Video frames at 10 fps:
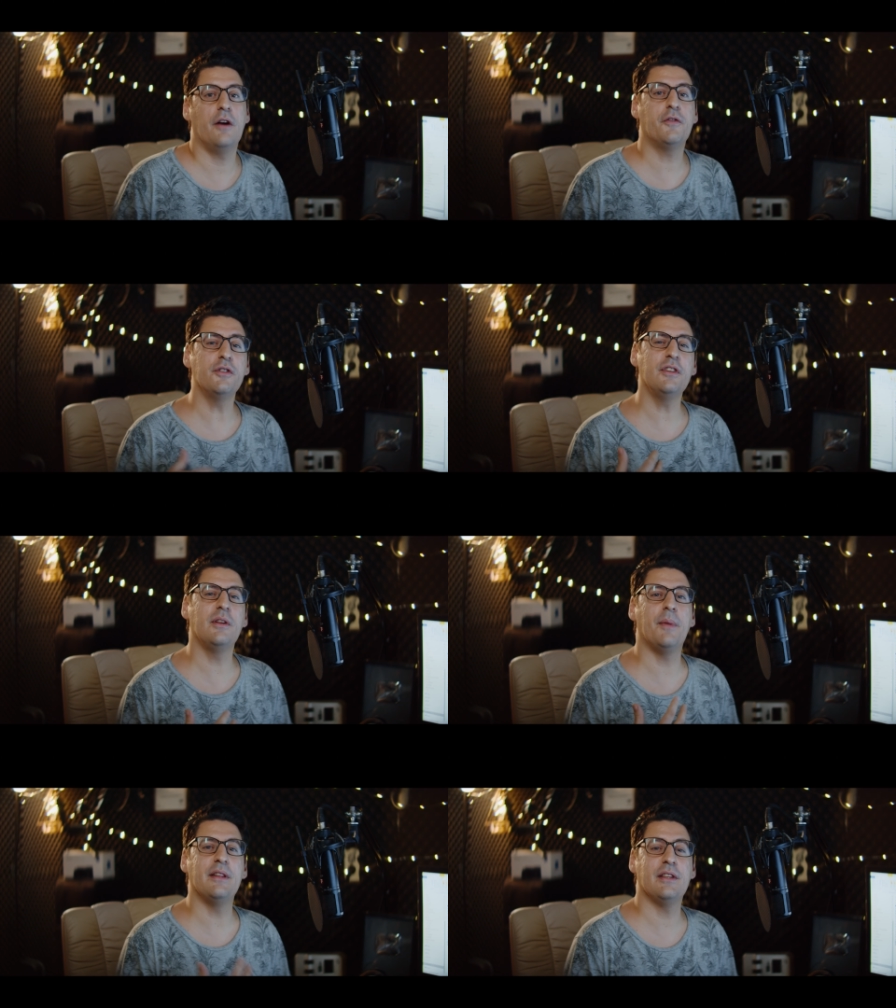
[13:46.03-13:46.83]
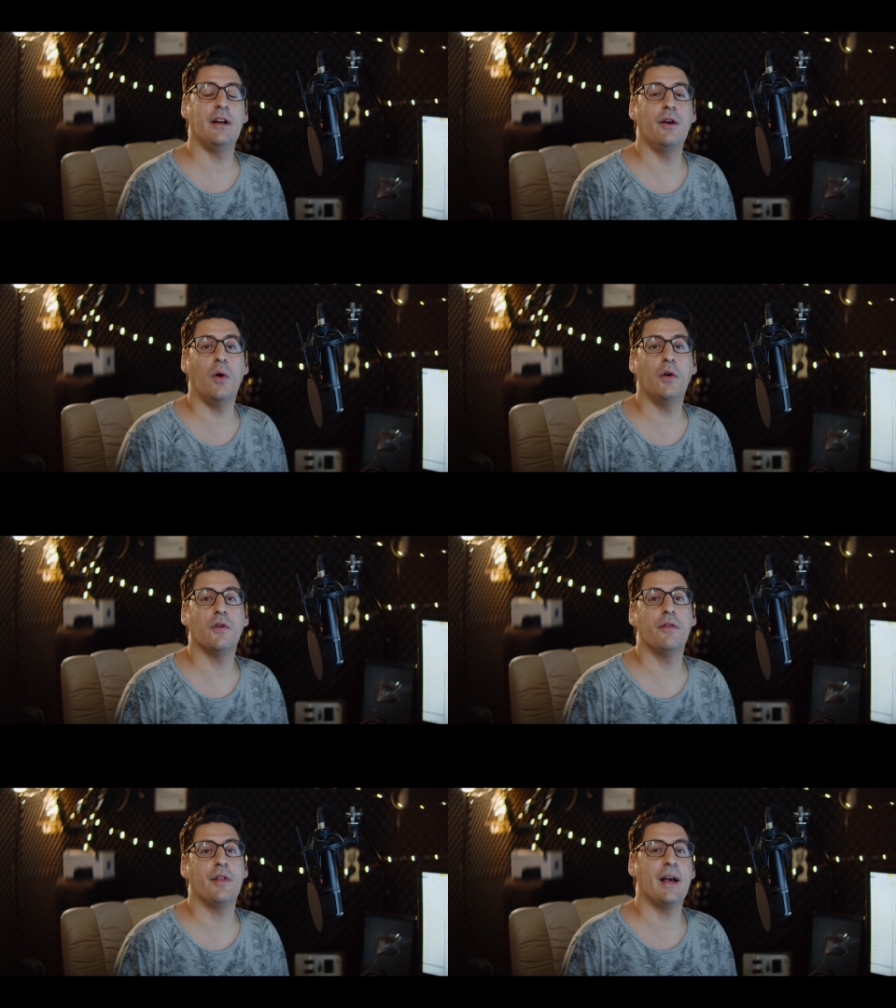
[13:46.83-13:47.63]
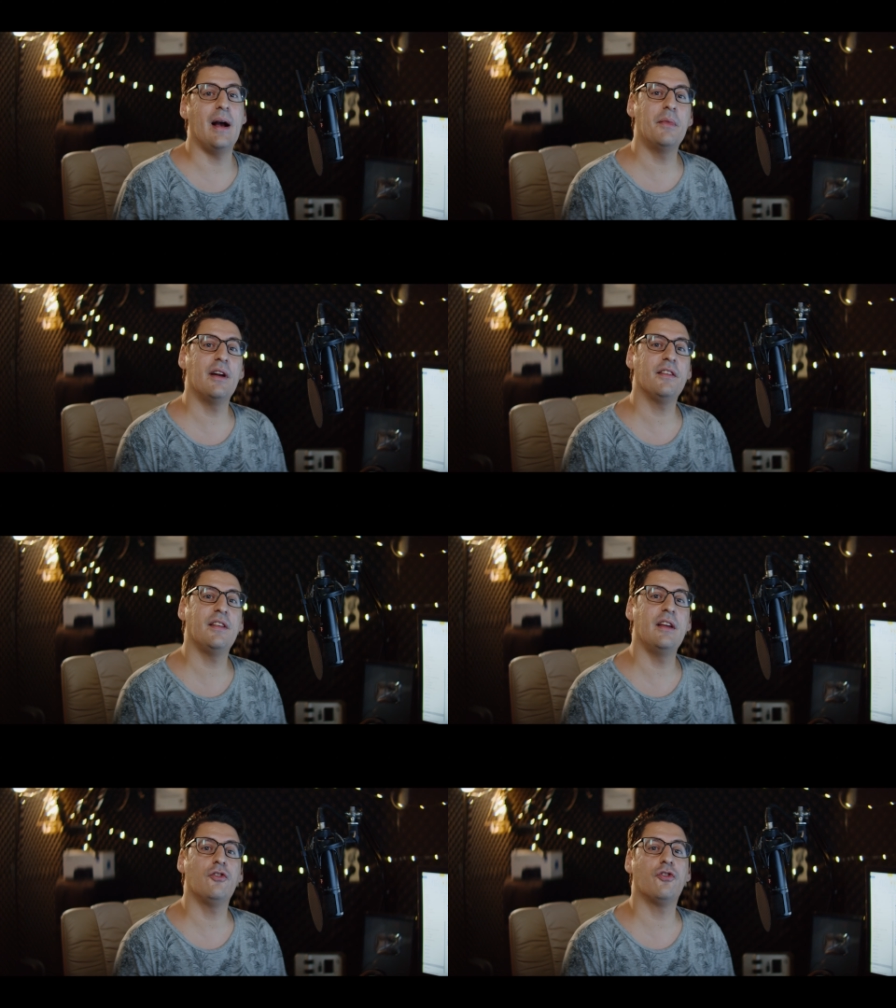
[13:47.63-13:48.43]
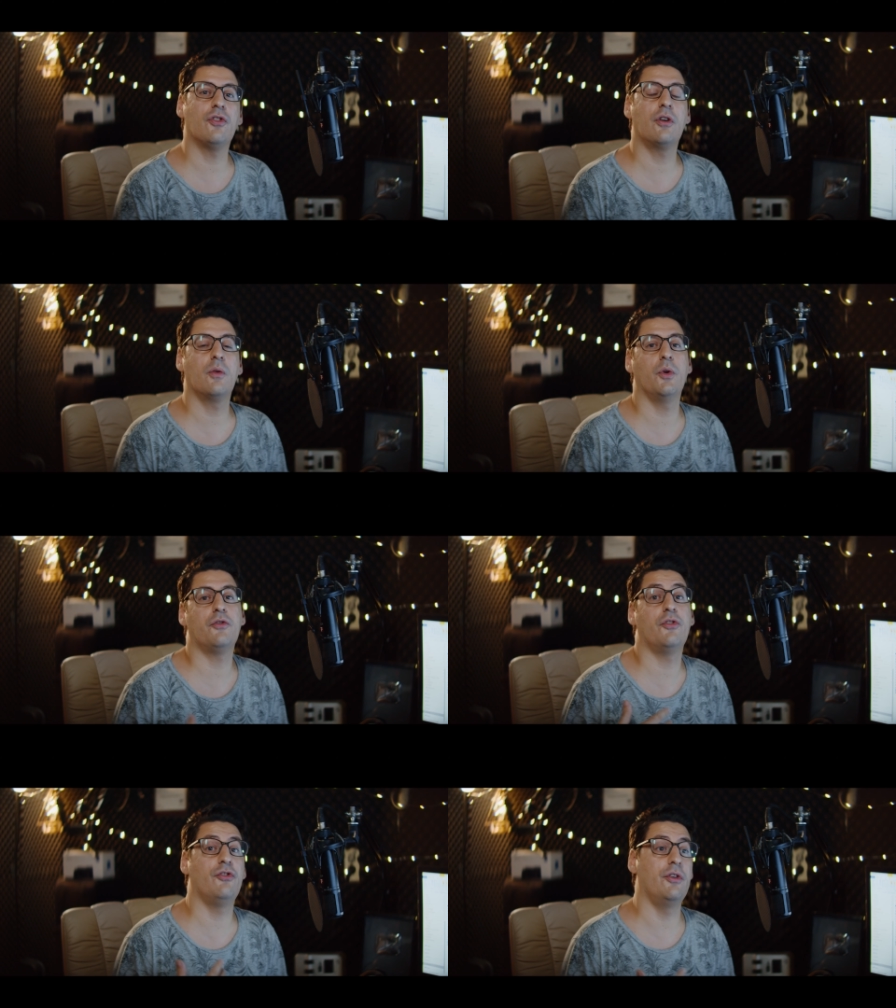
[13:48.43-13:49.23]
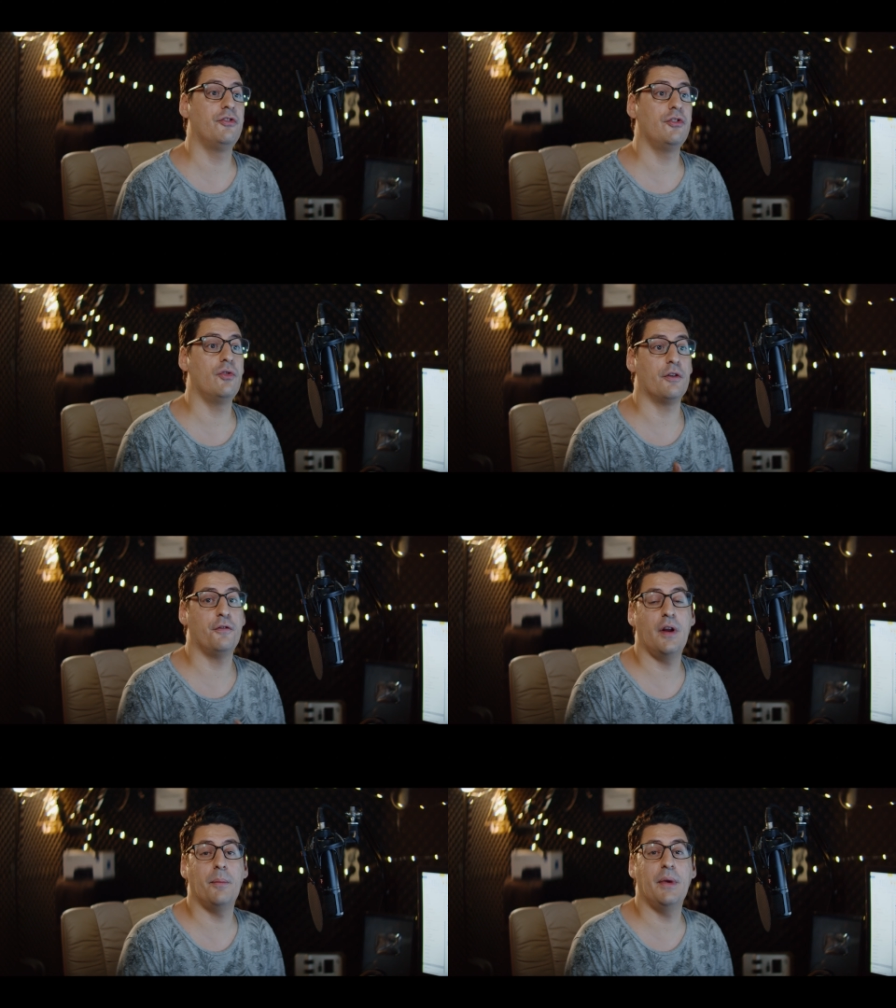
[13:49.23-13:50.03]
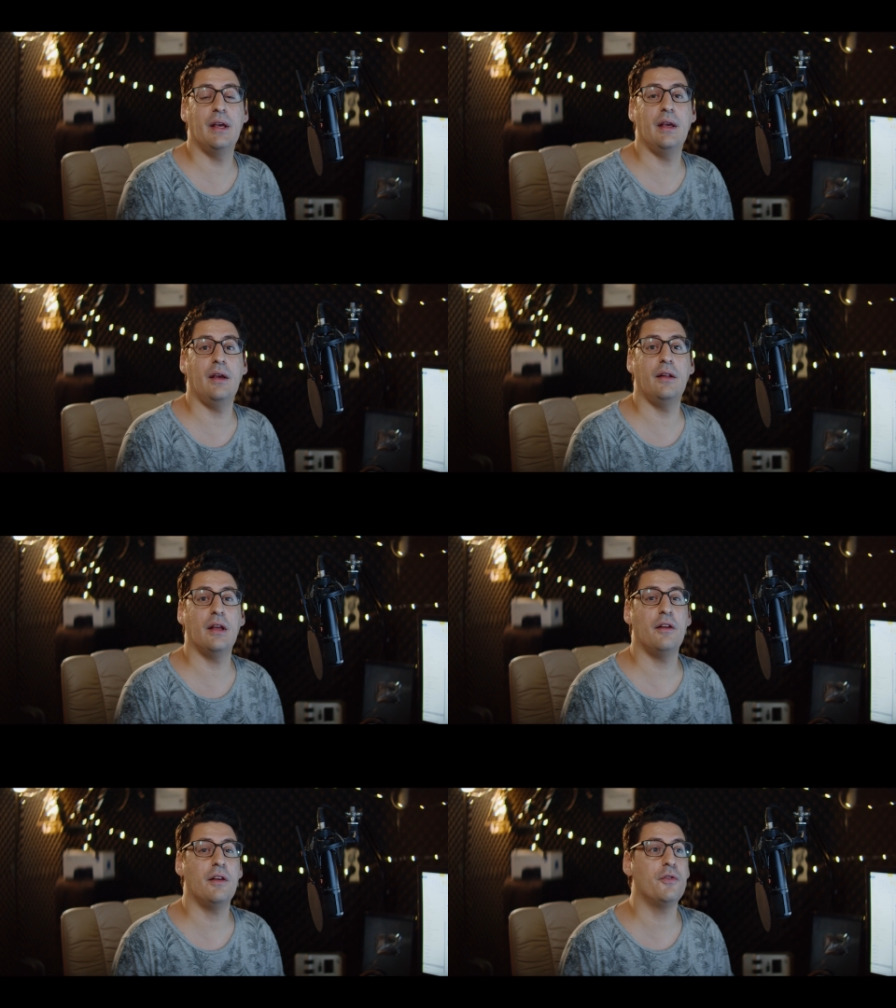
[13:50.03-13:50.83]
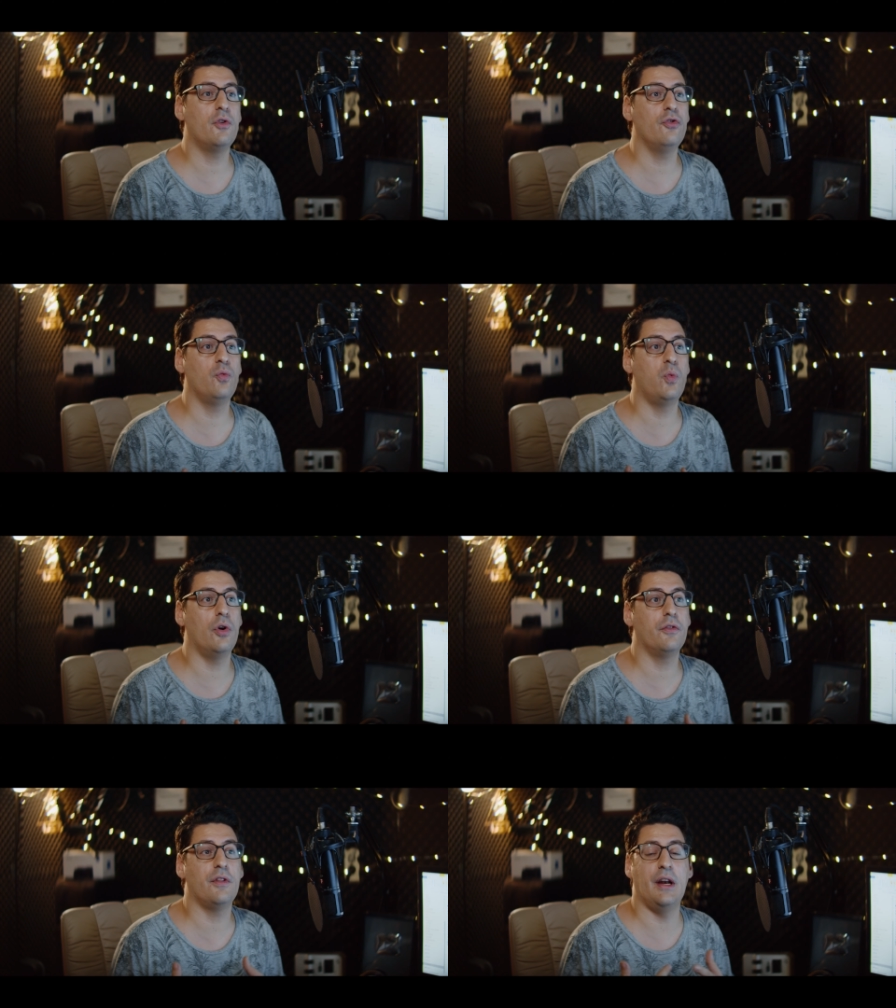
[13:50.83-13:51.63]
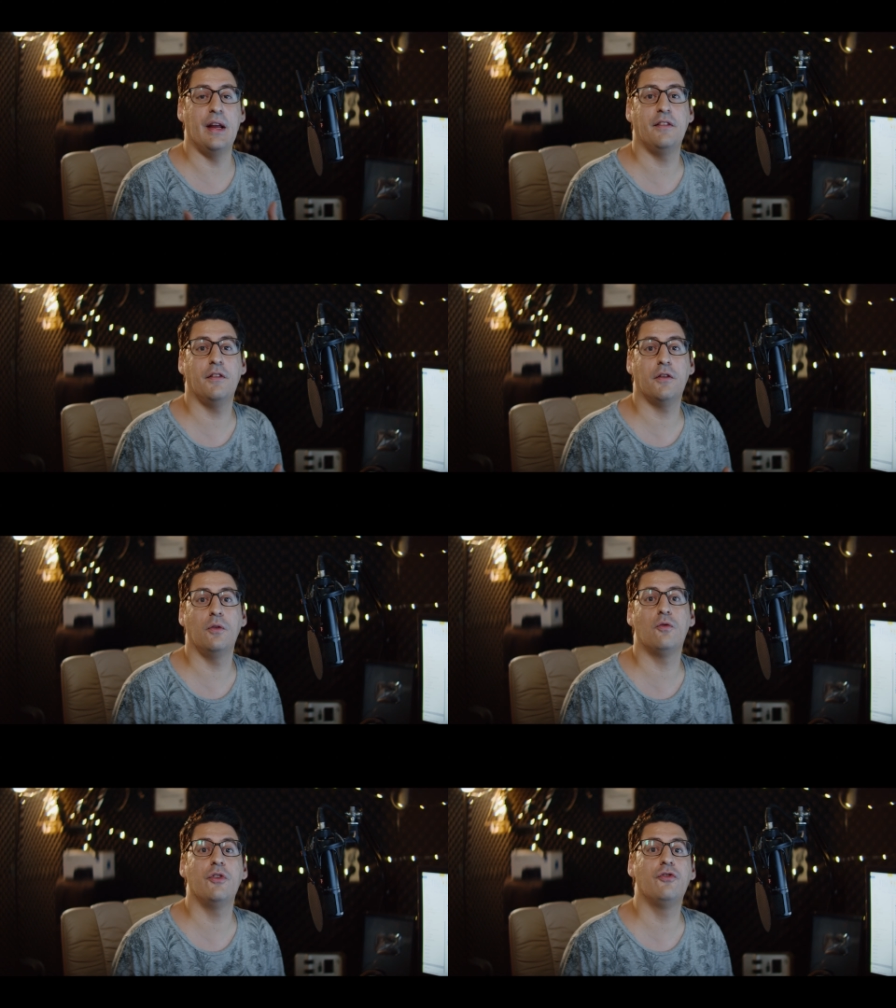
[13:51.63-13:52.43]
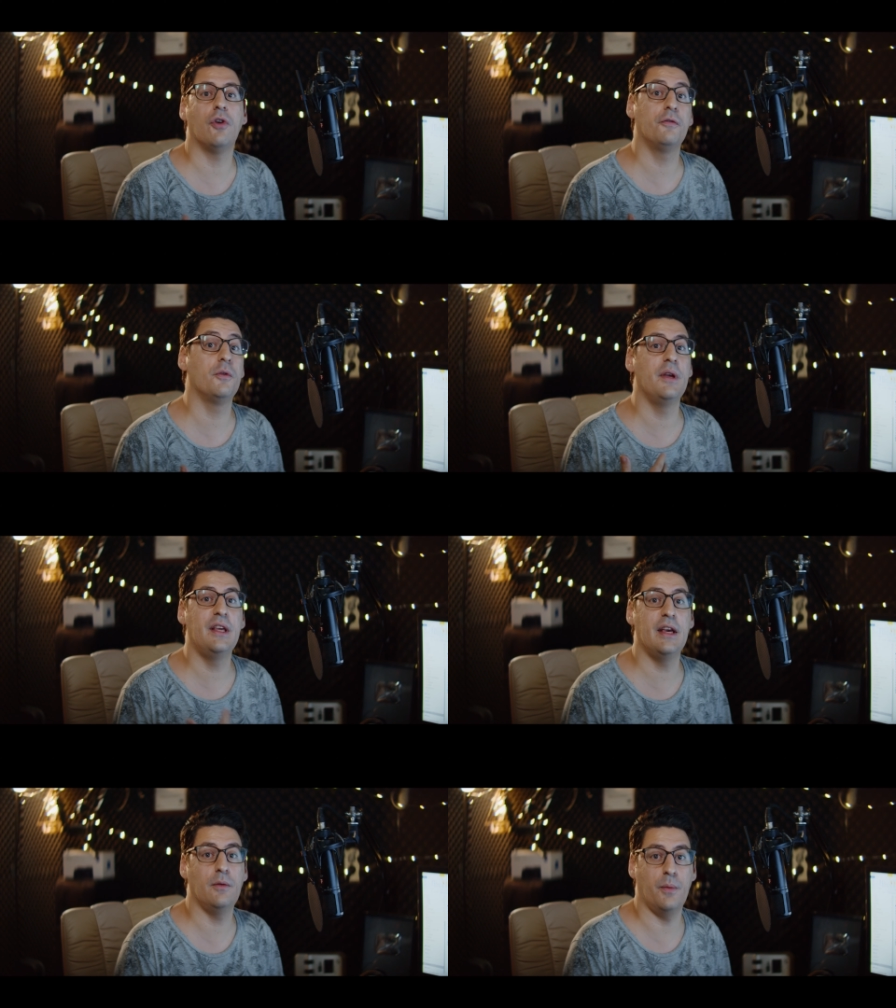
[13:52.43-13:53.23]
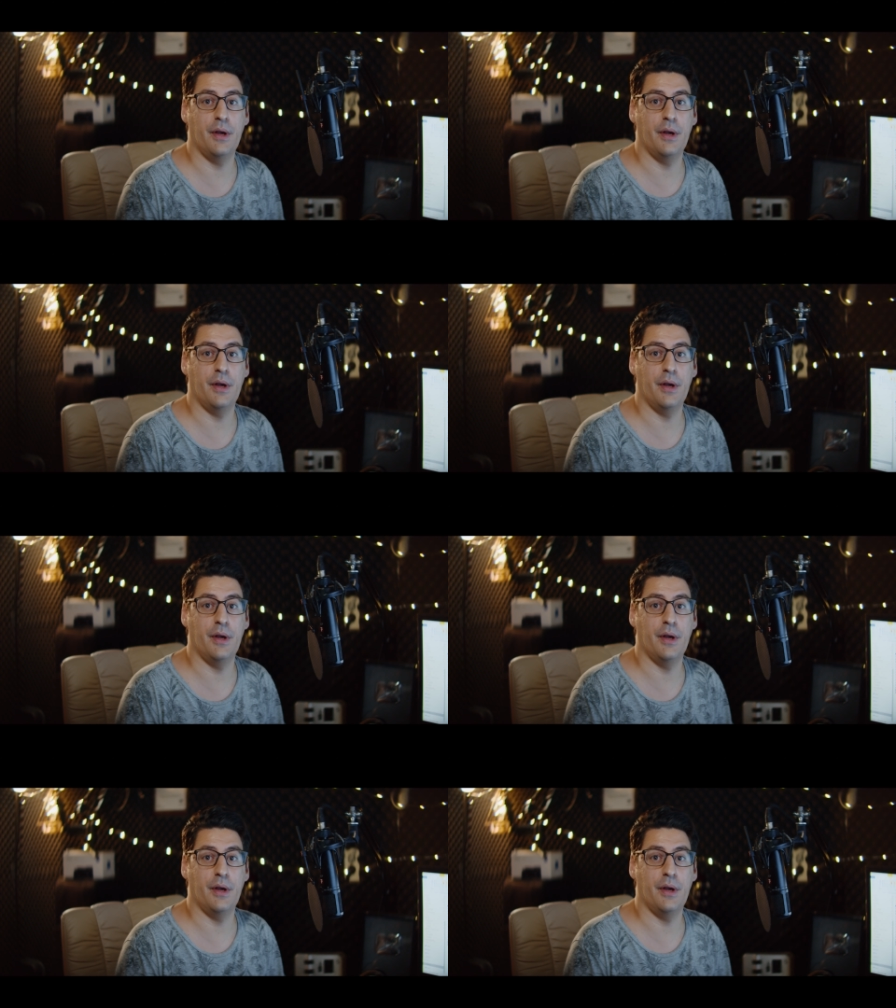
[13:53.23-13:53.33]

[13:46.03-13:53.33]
Of course, it depends a lot on the camera sensor, what resolution you are filming in, and of course what the lenses could resolve to begin